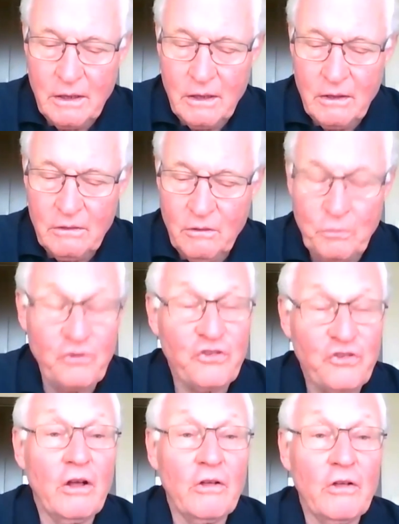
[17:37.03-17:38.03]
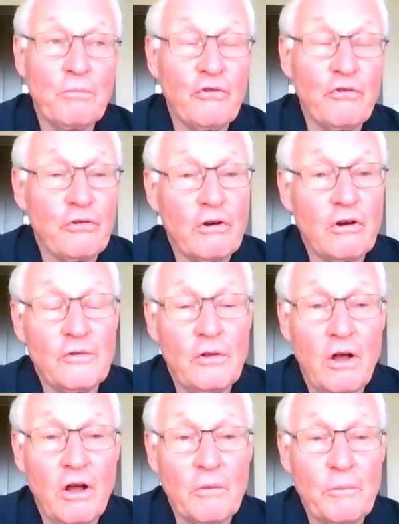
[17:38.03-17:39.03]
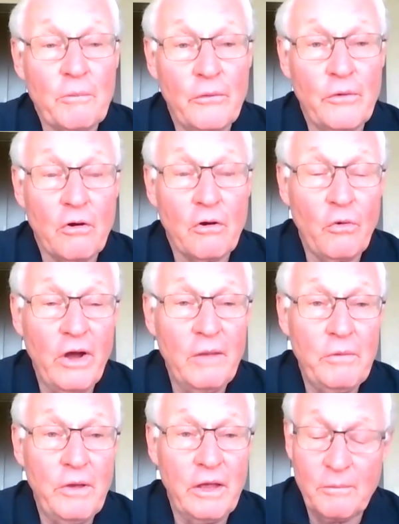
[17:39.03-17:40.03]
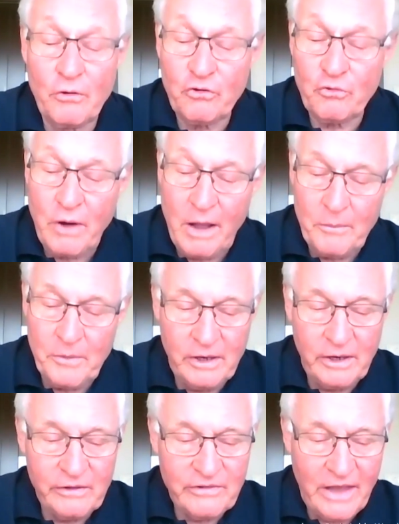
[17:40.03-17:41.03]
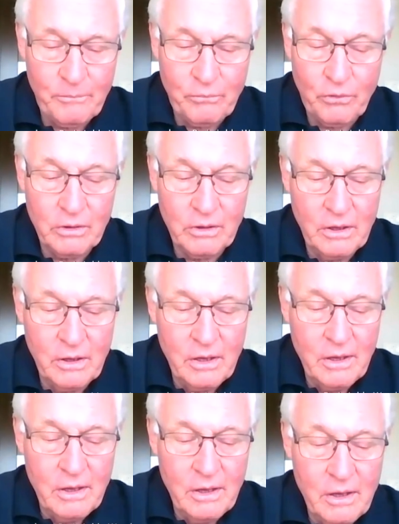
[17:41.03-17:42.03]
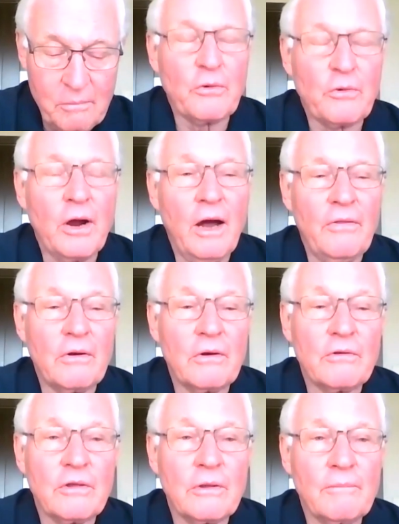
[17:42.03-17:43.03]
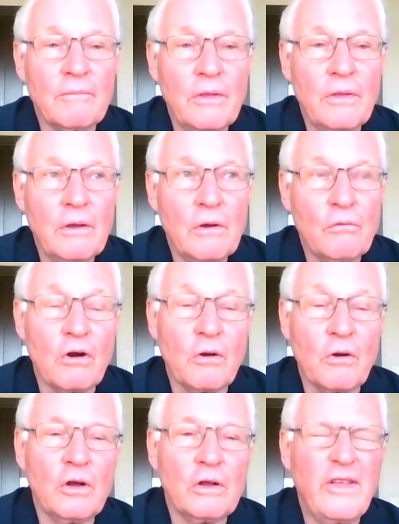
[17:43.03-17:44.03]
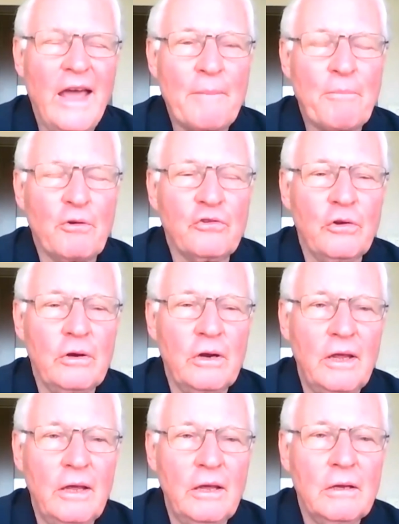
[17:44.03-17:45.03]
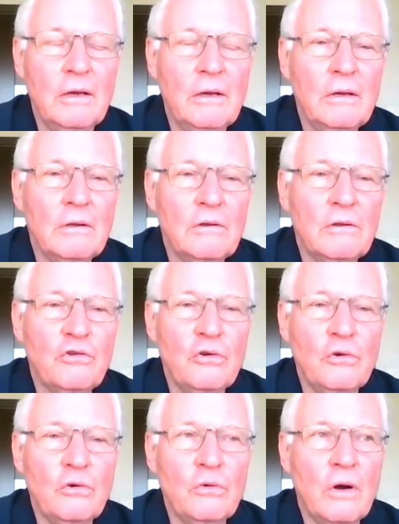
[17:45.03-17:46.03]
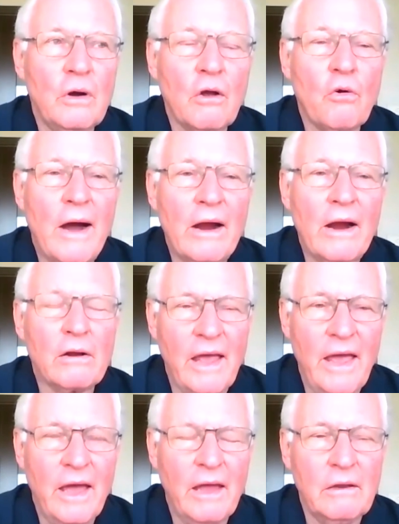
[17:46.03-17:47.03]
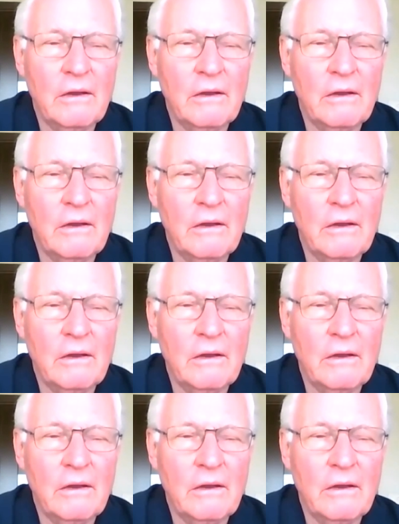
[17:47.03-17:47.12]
The Buchel Preserve along Periwinkle Way being the most prominent example. But there were others where we took the opportunity to acquire land